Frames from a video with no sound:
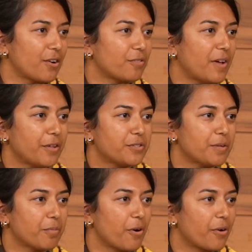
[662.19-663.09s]
a
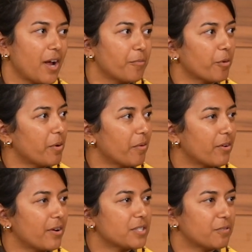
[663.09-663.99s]
fellowship program where we were
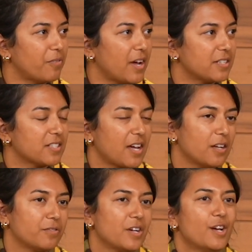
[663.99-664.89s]
going to fund kind
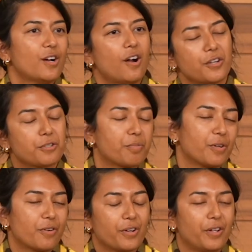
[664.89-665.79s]
of
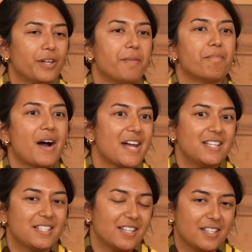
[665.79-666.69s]
entrepreneurially
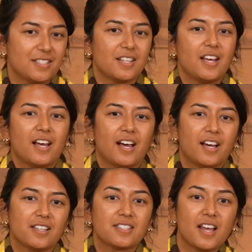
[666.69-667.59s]
minded
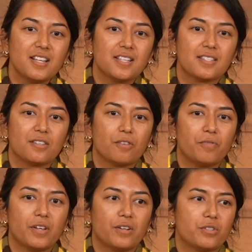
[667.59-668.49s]
scientists in the
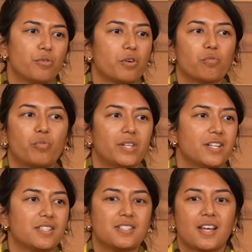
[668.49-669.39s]
field who are
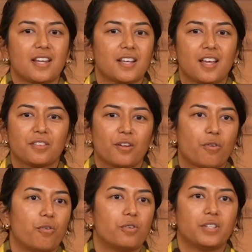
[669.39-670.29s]
willing to dedicate their
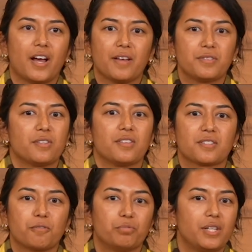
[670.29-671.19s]
whole lives to this
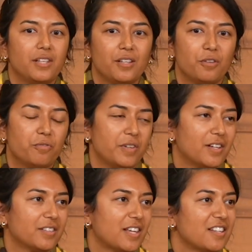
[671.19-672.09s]
completely new
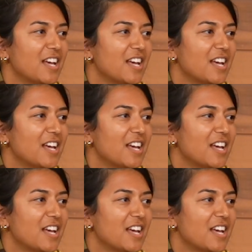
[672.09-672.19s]
field that